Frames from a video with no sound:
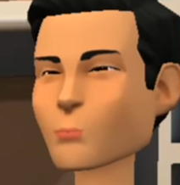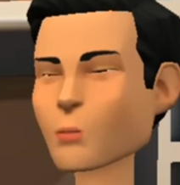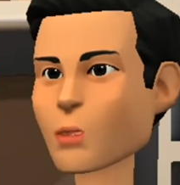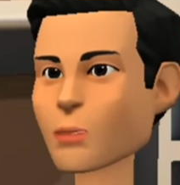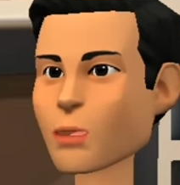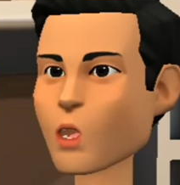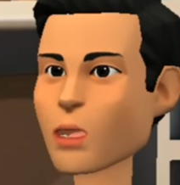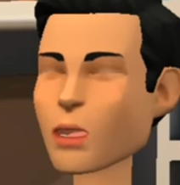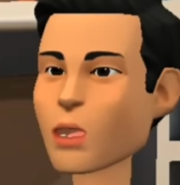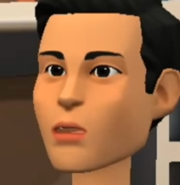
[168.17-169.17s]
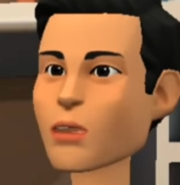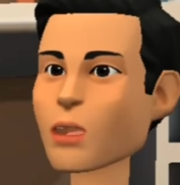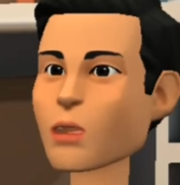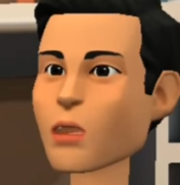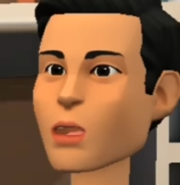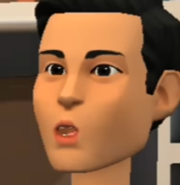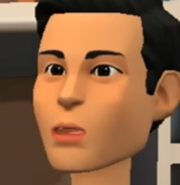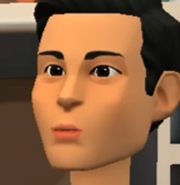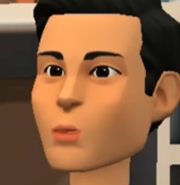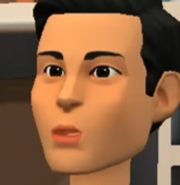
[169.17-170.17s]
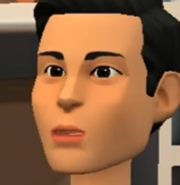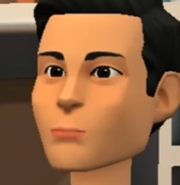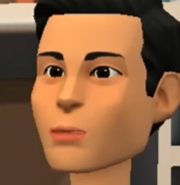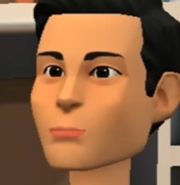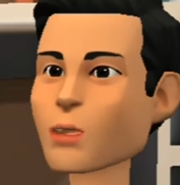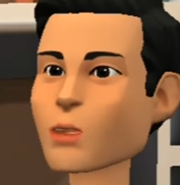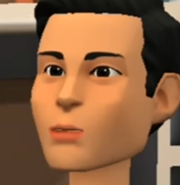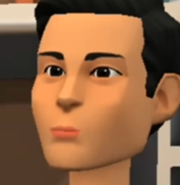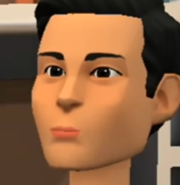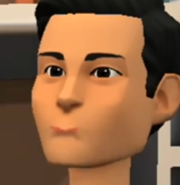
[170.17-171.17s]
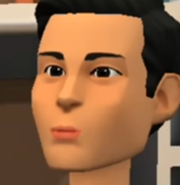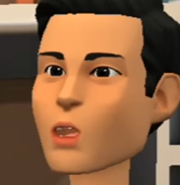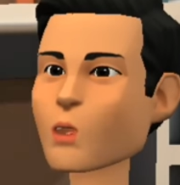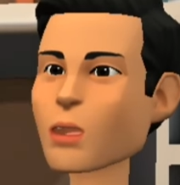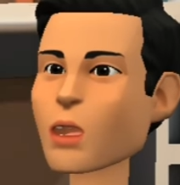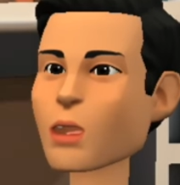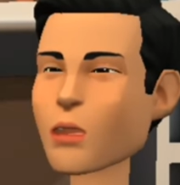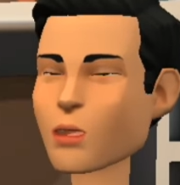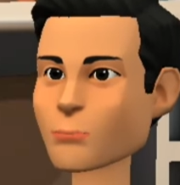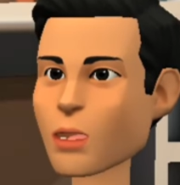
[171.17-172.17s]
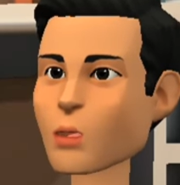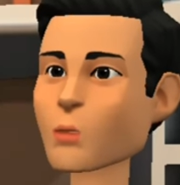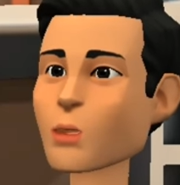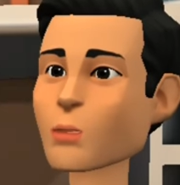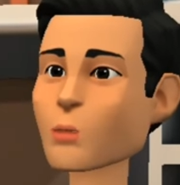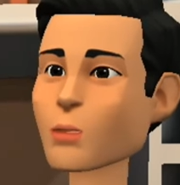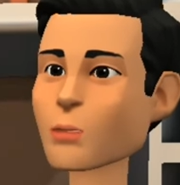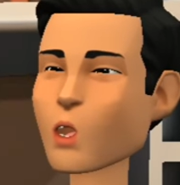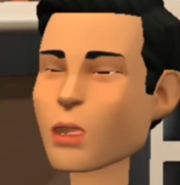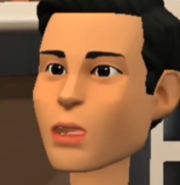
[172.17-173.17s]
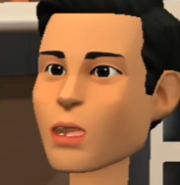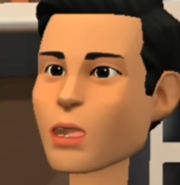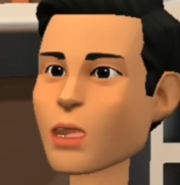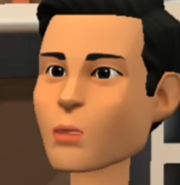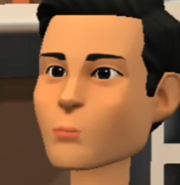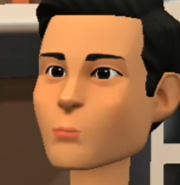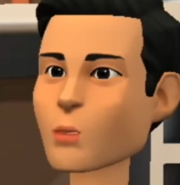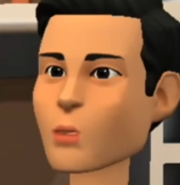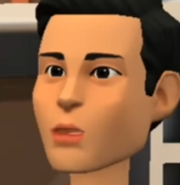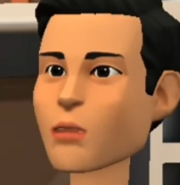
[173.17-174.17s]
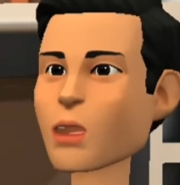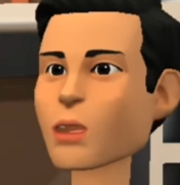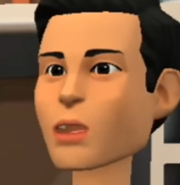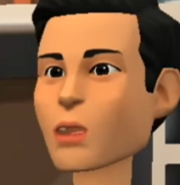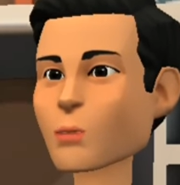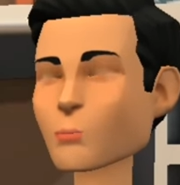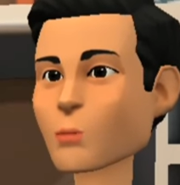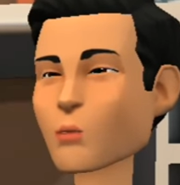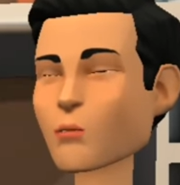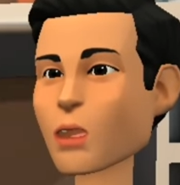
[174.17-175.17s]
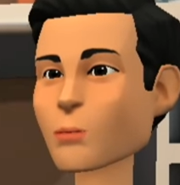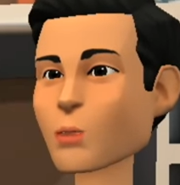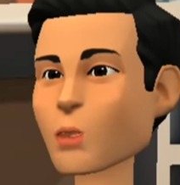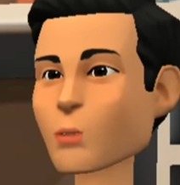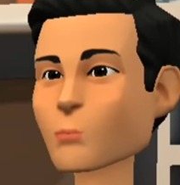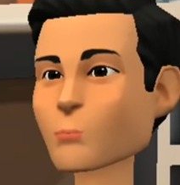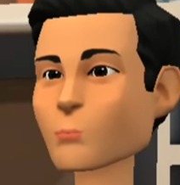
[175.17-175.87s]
I communicate effectively with my team members by using clear verbal and written communication, active listening, and feedback.